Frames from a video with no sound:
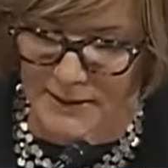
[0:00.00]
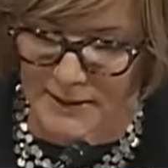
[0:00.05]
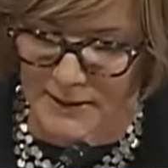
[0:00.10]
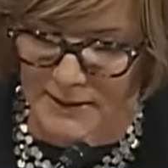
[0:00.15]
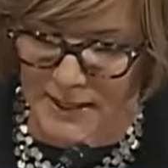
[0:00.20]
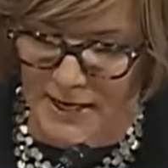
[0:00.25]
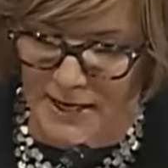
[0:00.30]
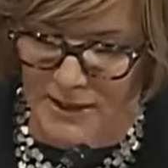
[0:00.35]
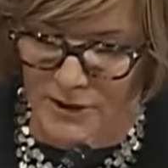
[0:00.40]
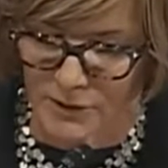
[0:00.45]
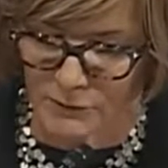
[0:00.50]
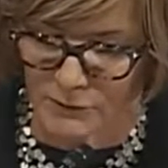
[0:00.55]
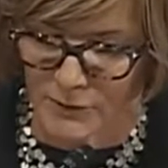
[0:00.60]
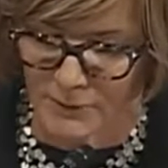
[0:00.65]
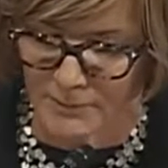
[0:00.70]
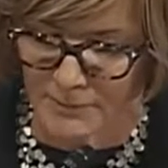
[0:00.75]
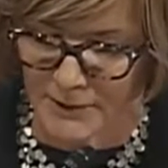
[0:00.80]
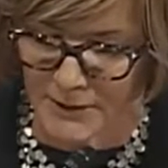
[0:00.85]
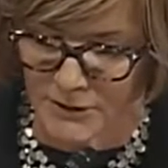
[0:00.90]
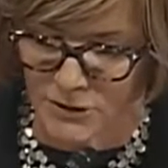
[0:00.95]
on an
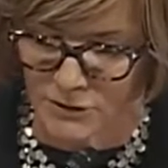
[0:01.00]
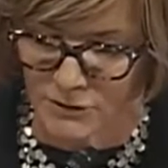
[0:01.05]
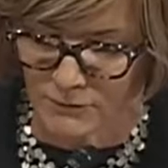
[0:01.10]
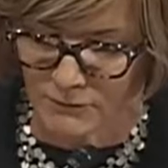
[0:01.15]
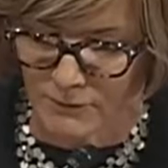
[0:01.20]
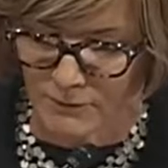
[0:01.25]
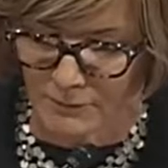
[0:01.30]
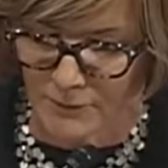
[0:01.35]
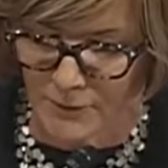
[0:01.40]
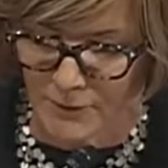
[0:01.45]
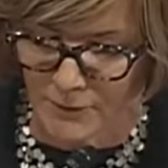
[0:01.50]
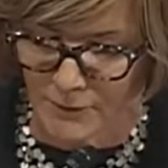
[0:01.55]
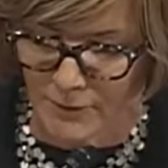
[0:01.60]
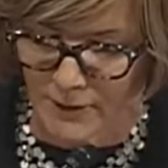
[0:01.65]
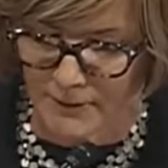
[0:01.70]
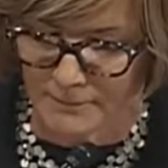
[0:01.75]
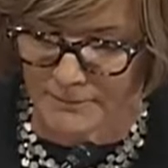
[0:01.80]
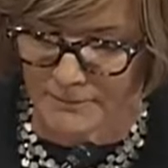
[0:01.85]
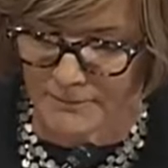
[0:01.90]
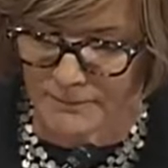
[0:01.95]
accurate picture of the
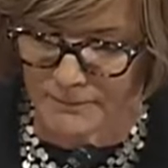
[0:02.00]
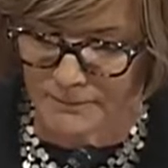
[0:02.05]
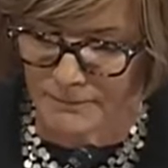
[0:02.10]
program.